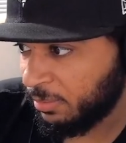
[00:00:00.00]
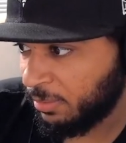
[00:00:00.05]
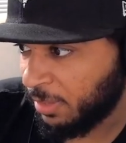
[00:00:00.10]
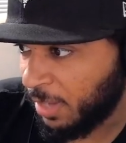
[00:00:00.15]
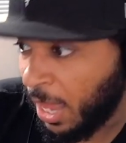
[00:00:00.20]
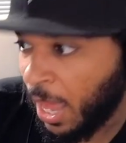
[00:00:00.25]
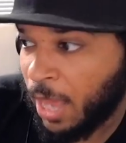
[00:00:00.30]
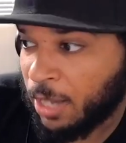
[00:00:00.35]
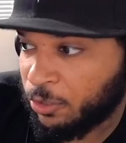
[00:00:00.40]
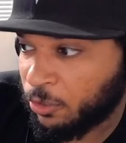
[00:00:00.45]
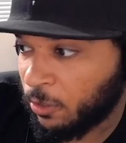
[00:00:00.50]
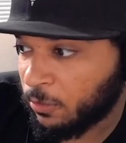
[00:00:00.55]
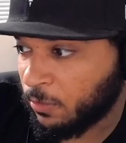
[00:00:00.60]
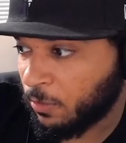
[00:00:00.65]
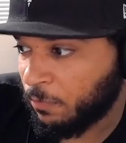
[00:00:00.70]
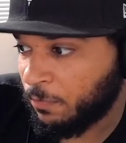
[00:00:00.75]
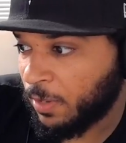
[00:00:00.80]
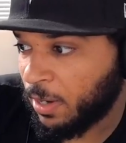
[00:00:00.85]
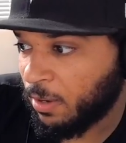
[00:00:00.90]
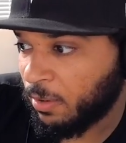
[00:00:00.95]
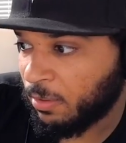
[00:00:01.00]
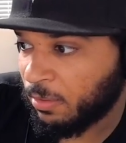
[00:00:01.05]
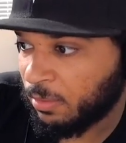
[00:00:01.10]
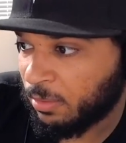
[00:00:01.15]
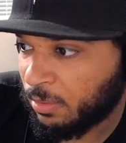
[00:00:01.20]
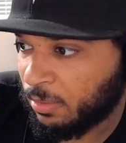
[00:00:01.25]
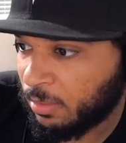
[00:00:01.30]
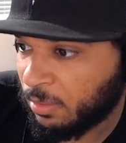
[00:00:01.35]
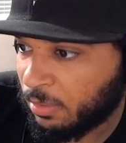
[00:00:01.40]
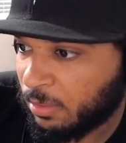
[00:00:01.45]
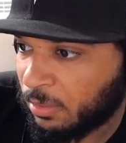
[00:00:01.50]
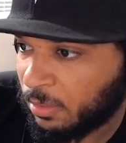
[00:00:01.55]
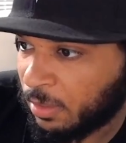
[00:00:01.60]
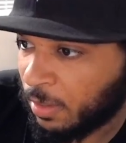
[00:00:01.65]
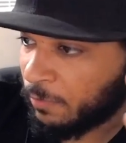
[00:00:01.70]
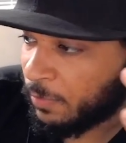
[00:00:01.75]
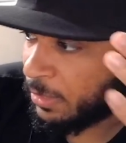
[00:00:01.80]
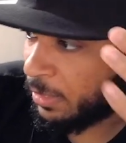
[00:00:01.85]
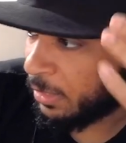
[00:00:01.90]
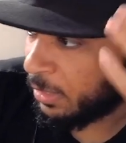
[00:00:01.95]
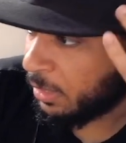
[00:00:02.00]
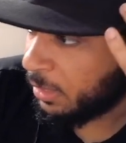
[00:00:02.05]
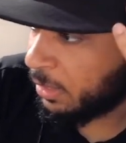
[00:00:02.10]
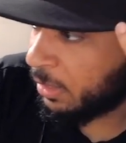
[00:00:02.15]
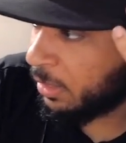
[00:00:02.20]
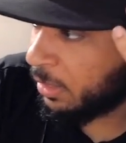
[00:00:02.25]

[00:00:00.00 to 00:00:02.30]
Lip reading: and draws the foul. Love to see it.